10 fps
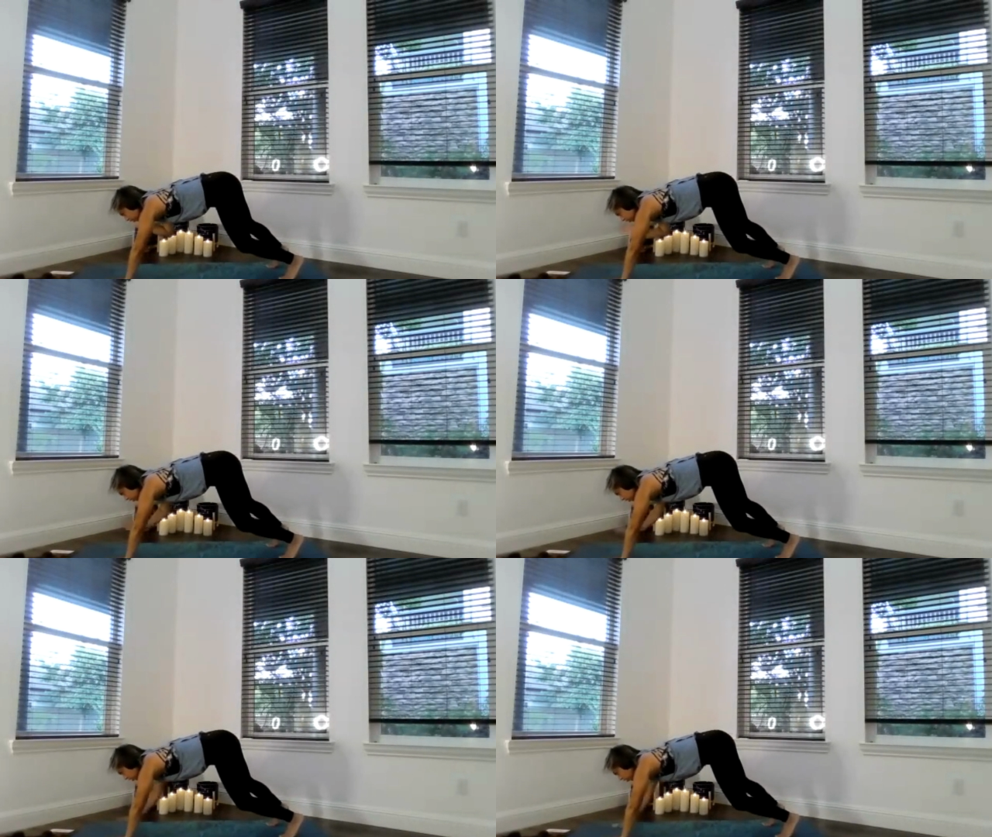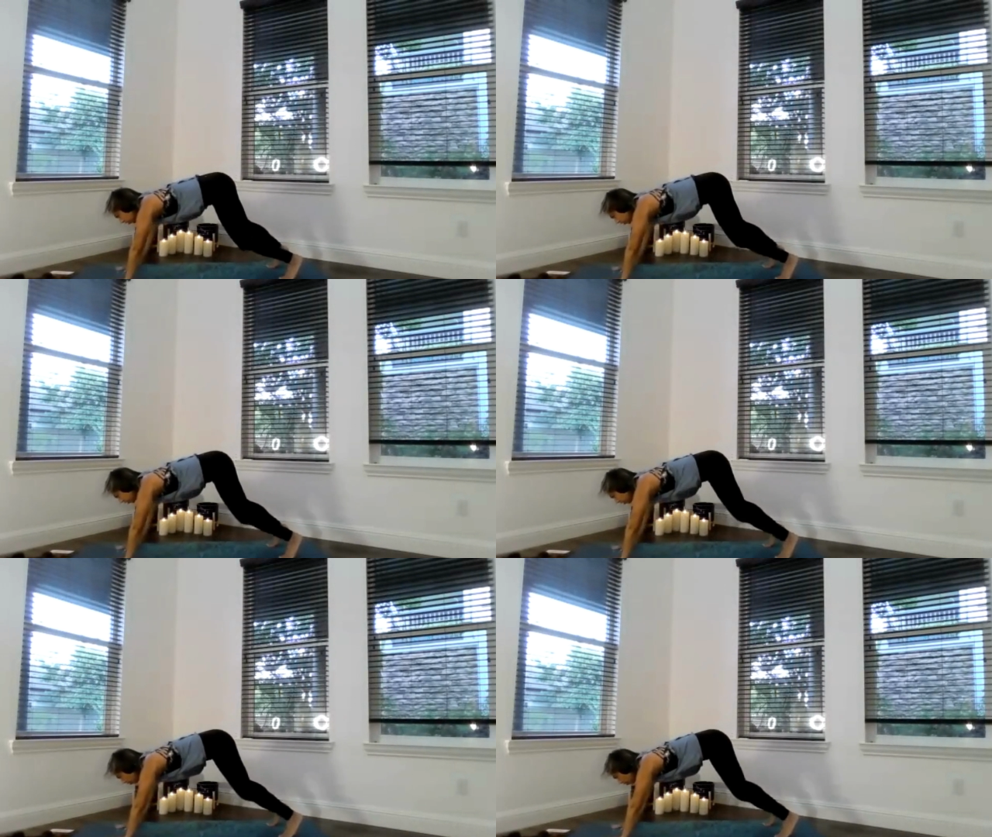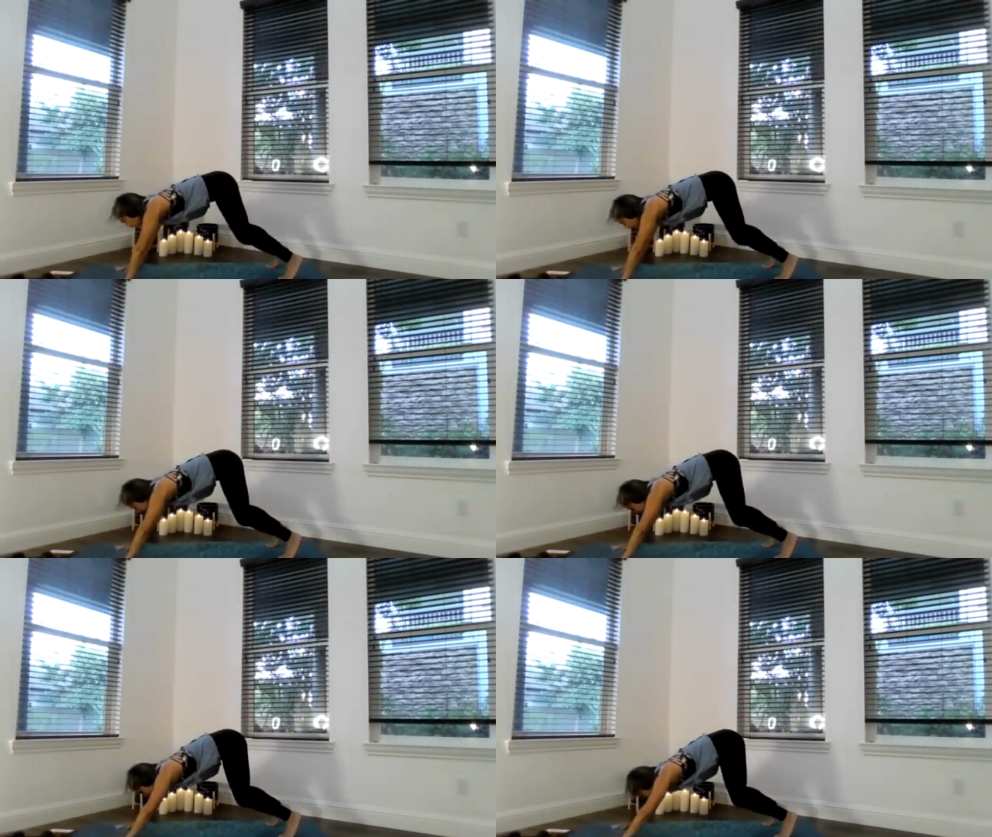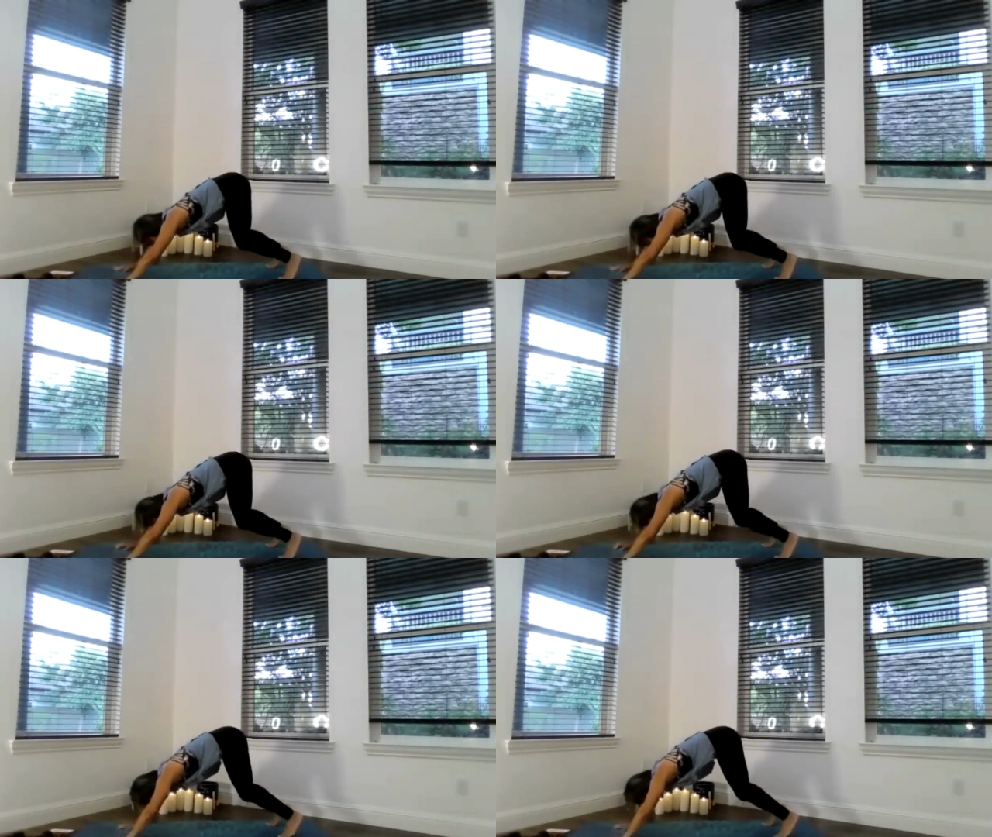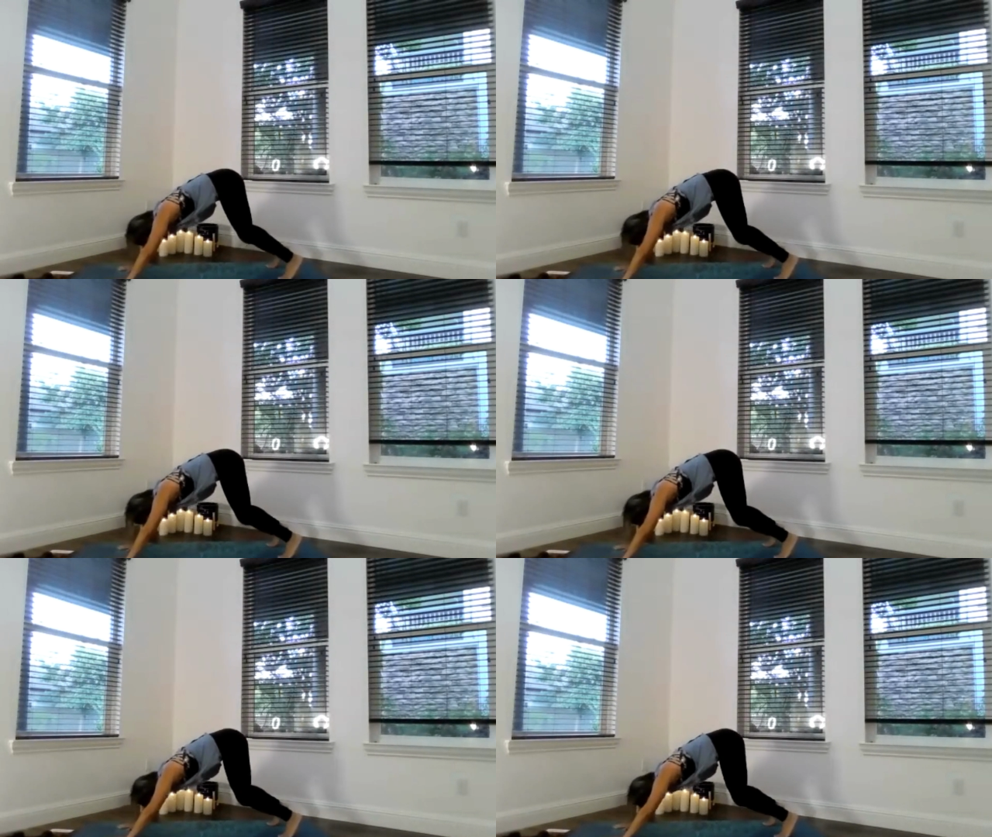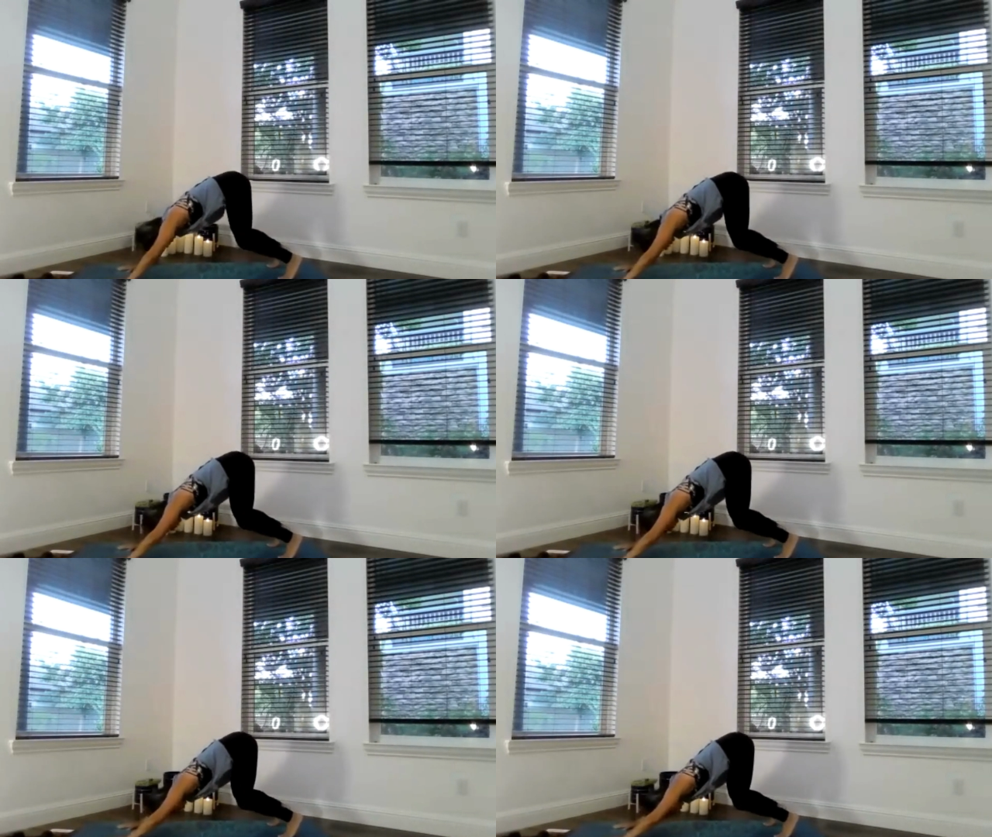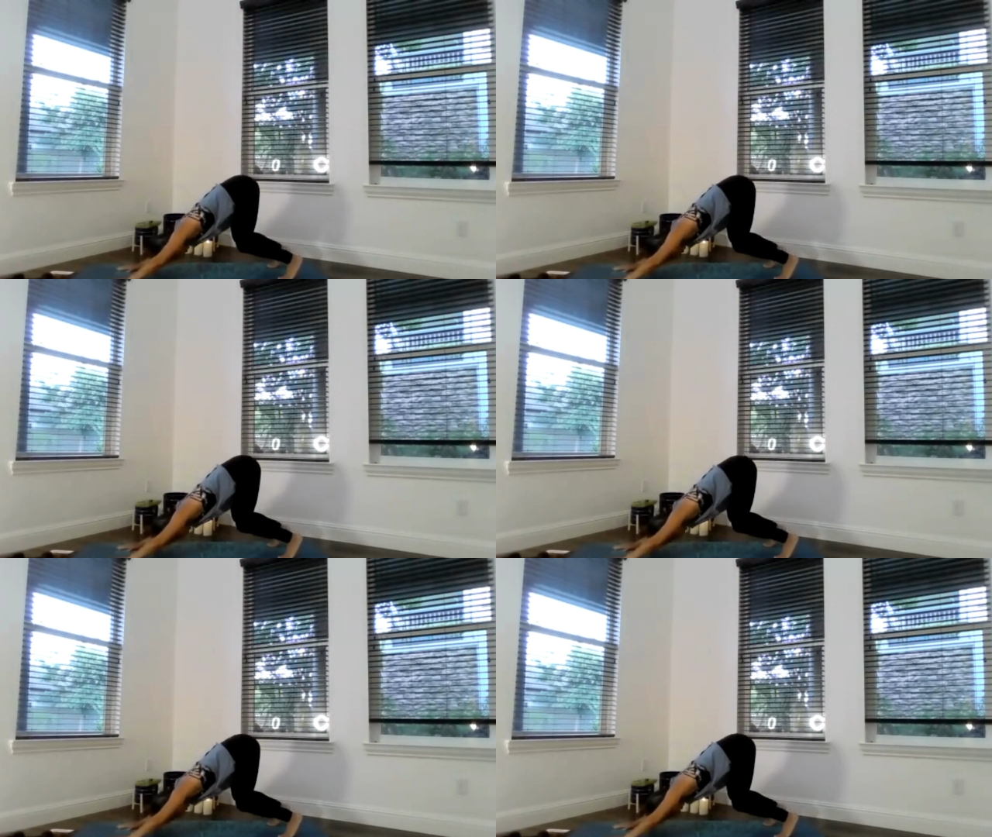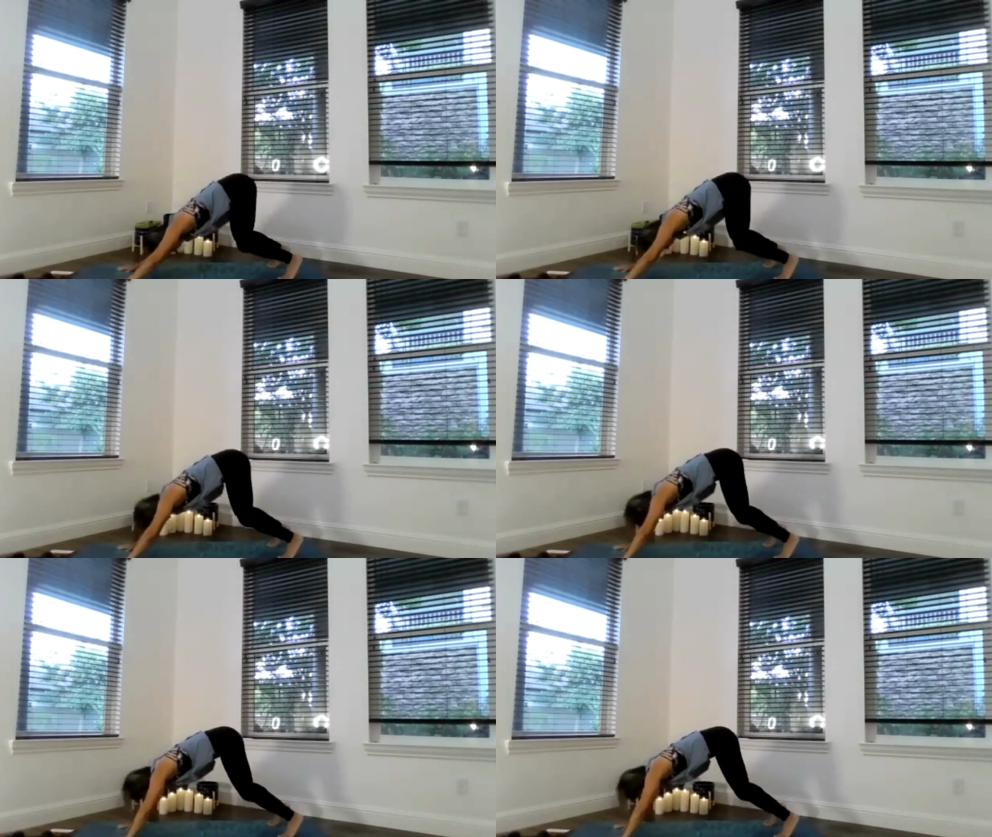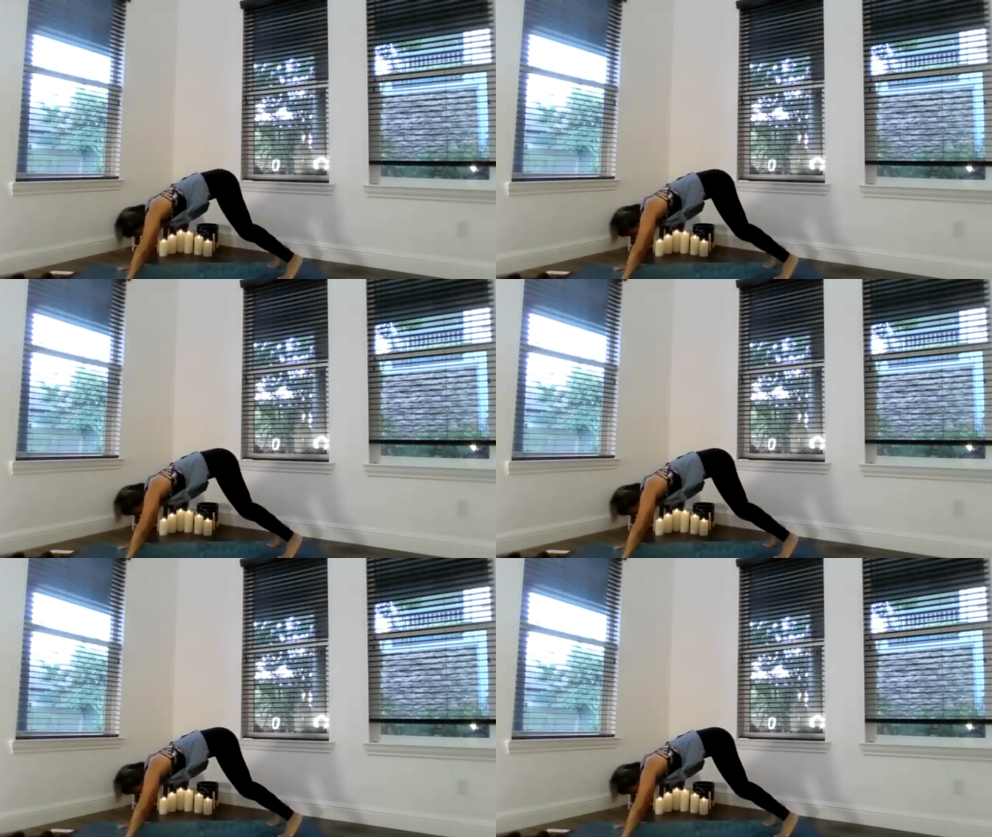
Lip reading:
No face is visible, so there are no lips to read.